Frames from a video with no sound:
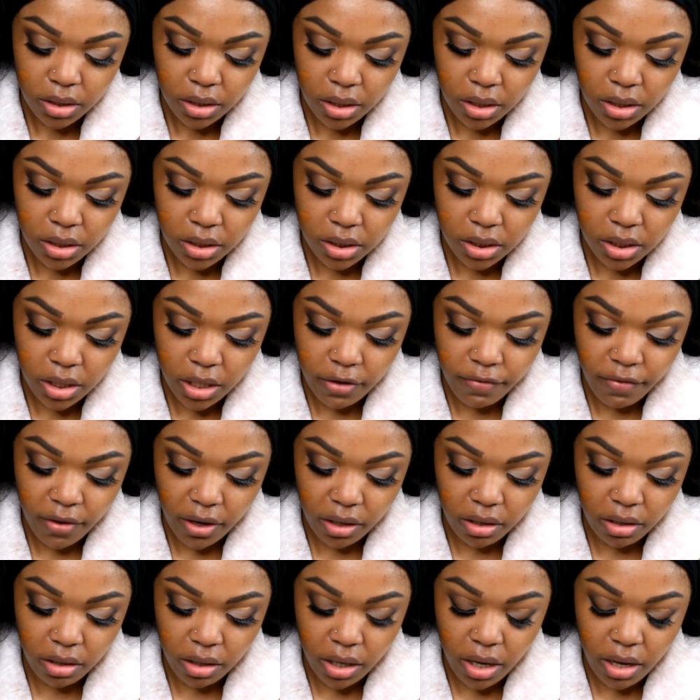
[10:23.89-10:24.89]
and see if I
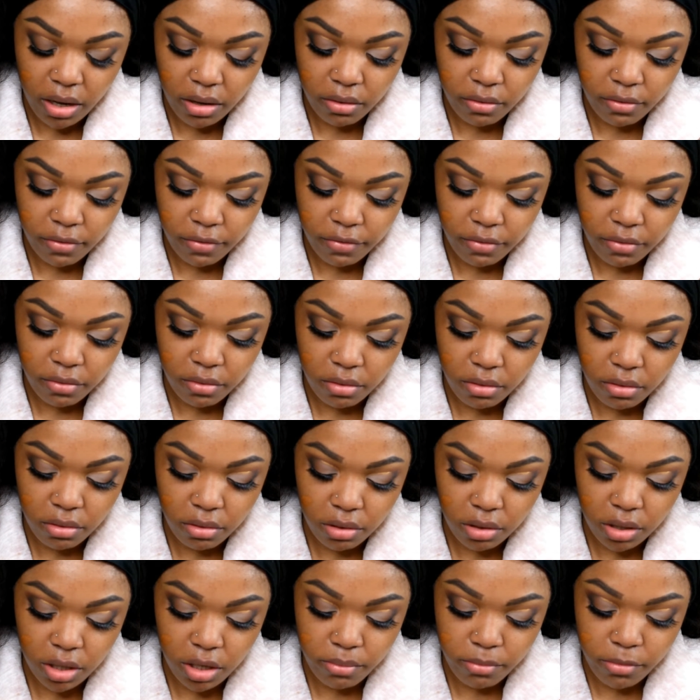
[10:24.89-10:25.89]
could kind of
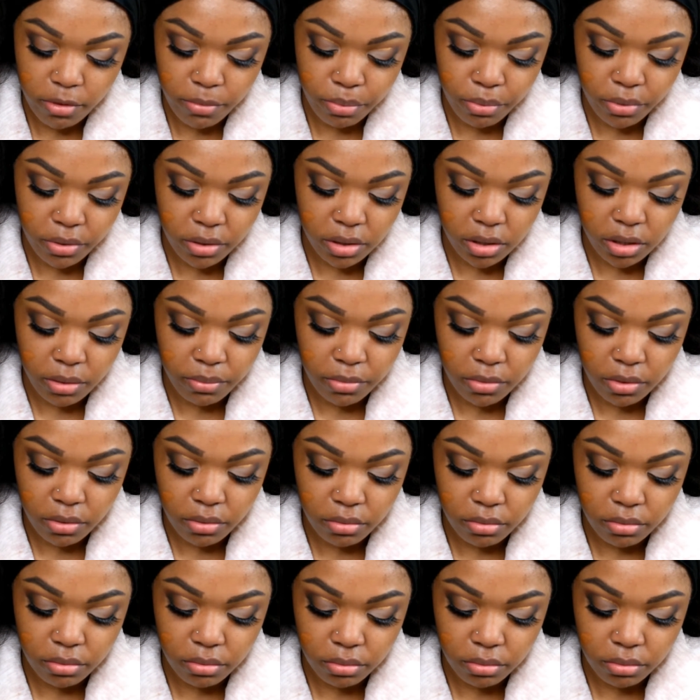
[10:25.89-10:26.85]
come up with something.